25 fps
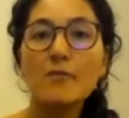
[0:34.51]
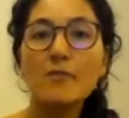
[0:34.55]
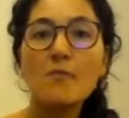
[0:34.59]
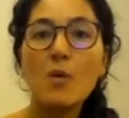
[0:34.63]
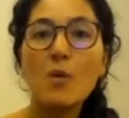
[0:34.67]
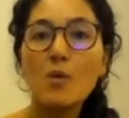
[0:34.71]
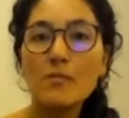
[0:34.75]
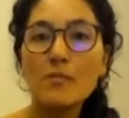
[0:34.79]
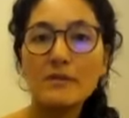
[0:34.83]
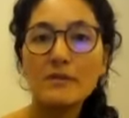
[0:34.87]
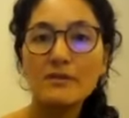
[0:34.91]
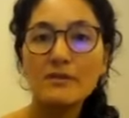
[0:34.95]

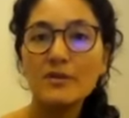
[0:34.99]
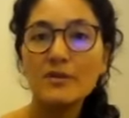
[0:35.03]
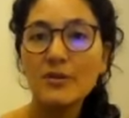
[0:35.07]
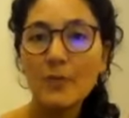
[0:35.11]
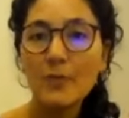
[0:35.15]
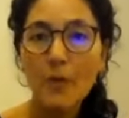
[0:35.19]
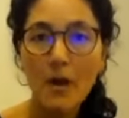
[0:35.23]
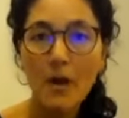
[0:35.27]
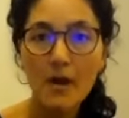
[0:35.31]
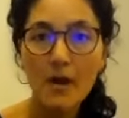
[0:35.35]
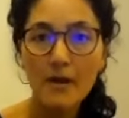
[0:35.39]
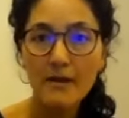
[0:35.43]
moment
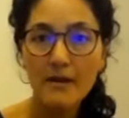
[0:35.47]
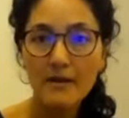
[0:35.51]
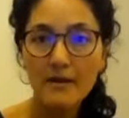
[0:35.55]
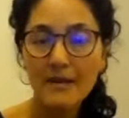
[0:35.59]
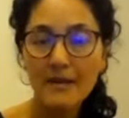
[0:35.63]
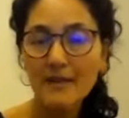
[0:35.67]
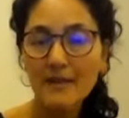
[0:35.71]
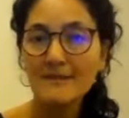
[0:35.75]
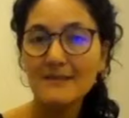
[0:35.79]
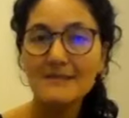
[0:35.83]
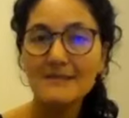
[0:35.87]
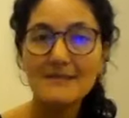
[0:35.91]
you are
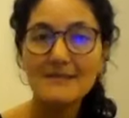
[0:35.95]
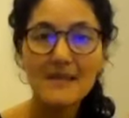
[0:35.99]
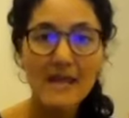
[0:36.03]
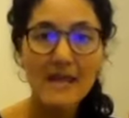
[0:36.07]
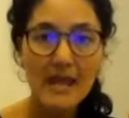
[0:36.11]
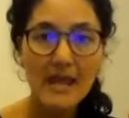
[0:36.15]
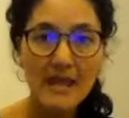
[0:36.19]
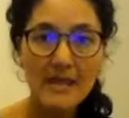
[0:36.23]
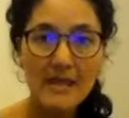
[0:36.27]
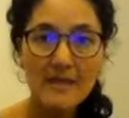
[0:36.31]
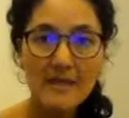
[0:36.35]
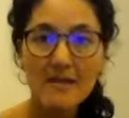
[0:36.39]
in the
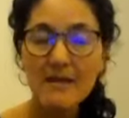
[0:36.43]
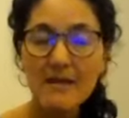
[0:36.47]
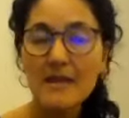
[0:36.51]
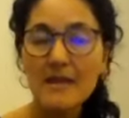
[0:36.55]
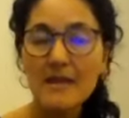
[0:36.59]
day,